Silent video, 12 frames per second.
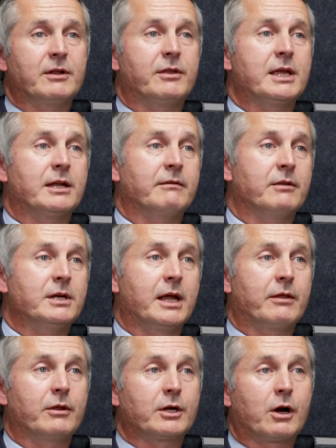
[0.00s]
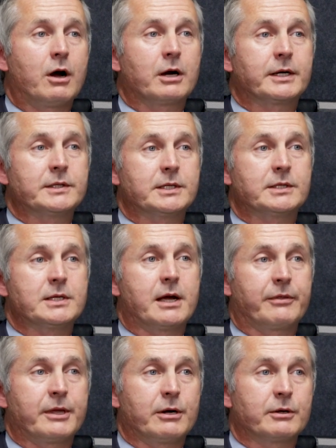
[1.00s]
at the end of the day that the caucus is
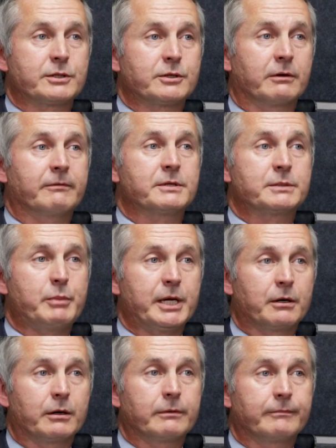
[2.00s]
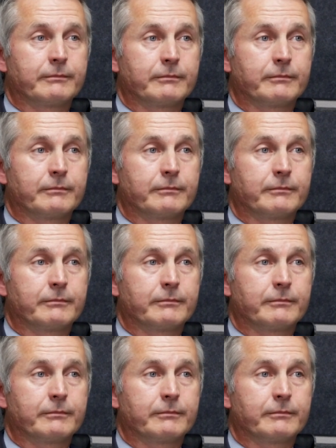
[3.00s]
not there to serve the speaker.